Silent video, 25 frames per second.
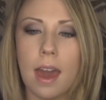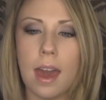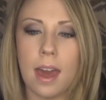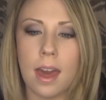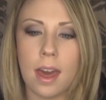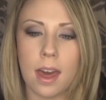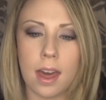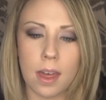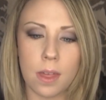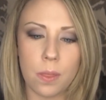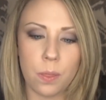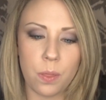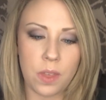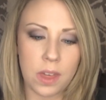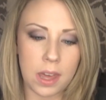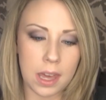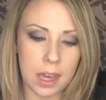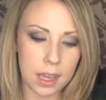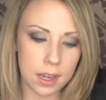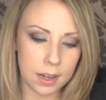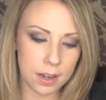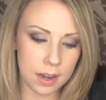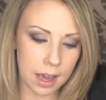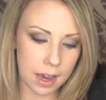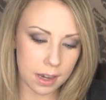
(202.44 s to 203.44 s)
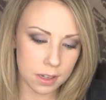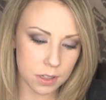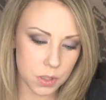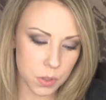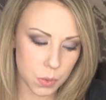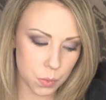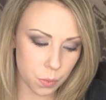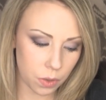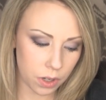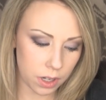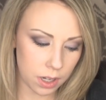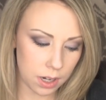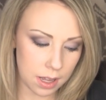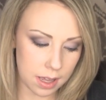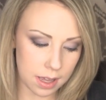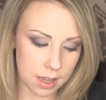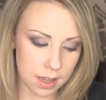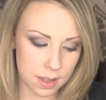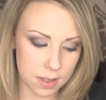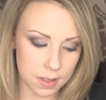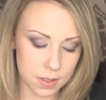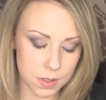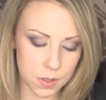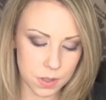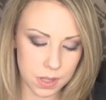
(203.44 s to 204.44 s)
And the next one
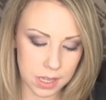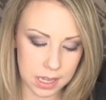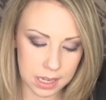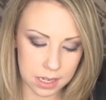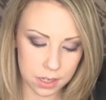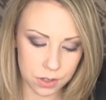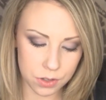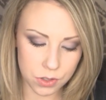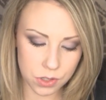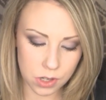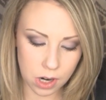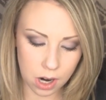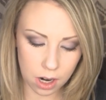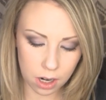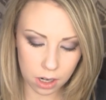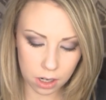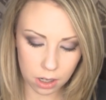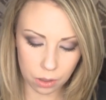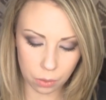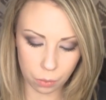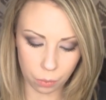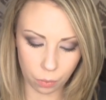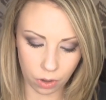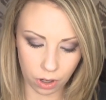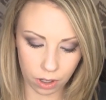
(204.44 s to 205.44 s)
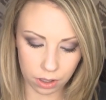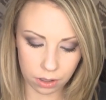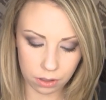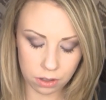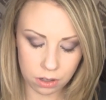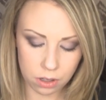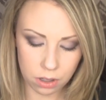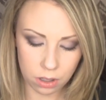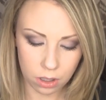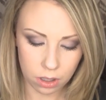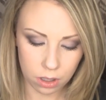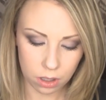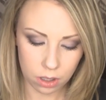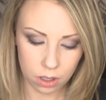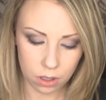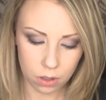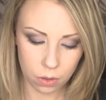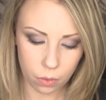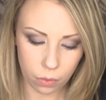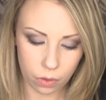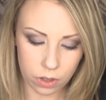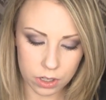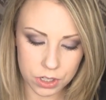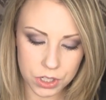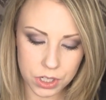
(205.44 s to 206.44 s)
is the darker one,
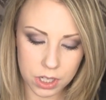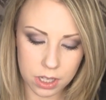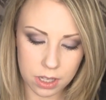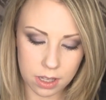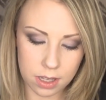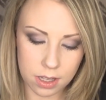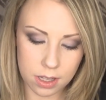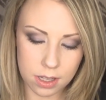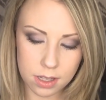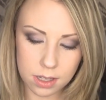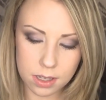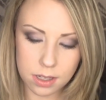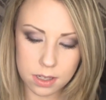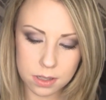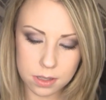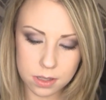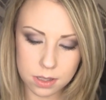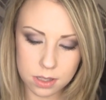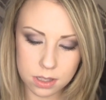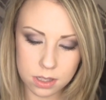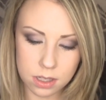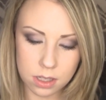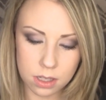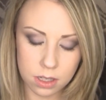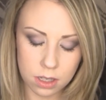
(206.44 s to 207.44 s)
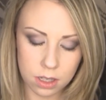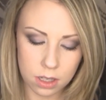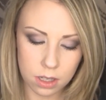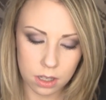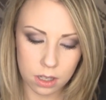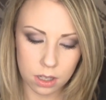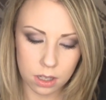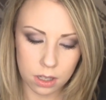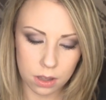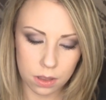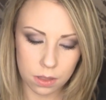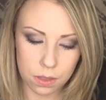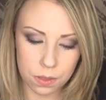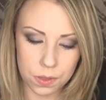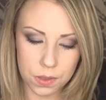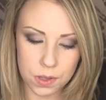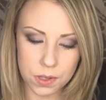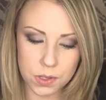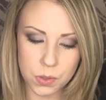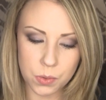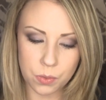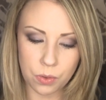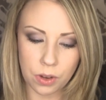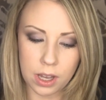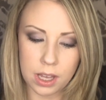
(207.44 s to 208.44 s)
which is
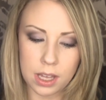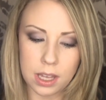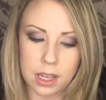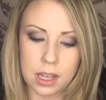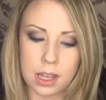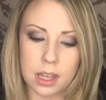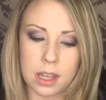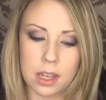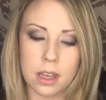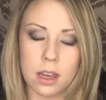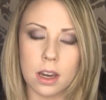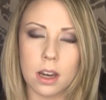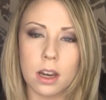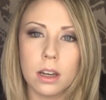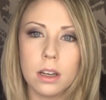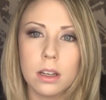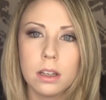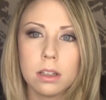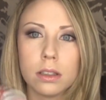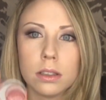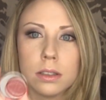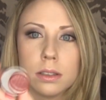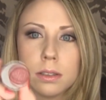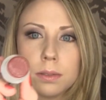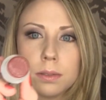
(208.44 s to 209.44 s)
this right here.